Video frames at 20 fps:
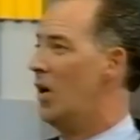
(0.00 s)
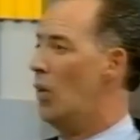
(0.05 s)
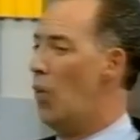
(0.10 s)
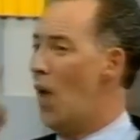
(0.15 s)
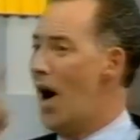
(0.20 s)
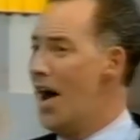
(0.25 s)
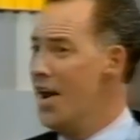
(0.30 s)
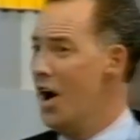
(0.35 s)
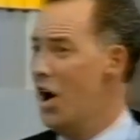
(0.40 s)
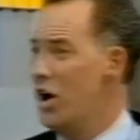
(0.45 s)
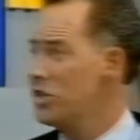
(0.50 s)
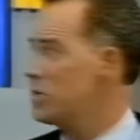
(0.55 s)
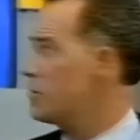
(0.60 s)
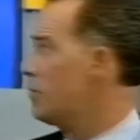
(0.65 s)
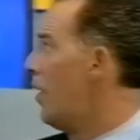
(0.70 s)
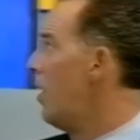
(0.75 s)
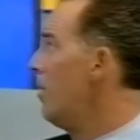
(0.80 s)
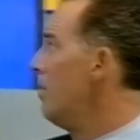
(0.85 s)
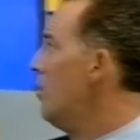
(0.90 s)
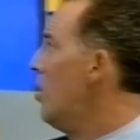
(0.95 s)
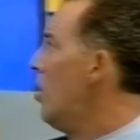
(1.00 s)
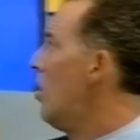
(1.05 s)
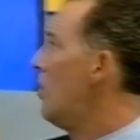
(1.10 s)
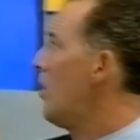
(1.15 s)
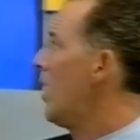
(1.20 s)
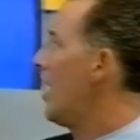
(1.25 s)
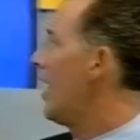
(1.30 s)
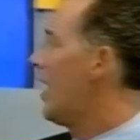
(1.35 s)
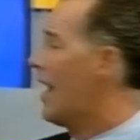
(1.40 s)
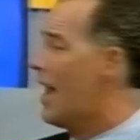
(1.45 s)
One hotspot more
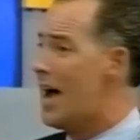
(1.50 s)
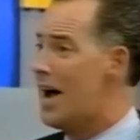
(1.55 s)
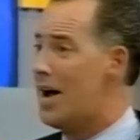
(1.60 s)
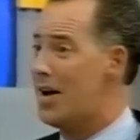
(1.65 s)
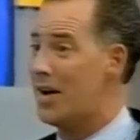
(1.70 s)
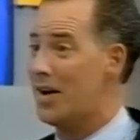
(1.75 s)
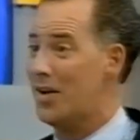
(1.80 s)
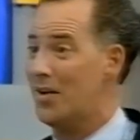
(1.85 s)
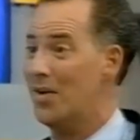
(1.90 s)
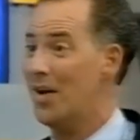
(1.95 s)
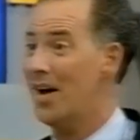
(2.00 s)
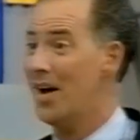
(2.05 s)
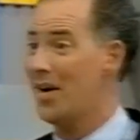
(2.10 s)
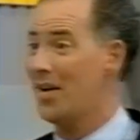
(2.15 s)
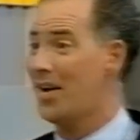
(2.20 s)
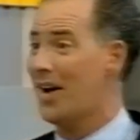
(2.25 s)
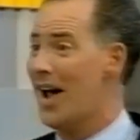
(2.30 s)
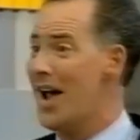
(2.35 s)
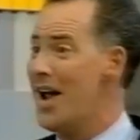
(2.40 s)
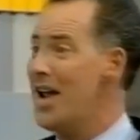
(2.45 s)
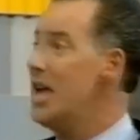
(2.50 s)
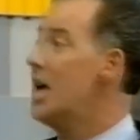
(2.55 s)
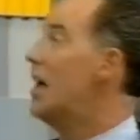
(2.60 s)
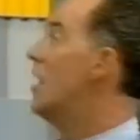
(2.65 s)
will allow you, okay?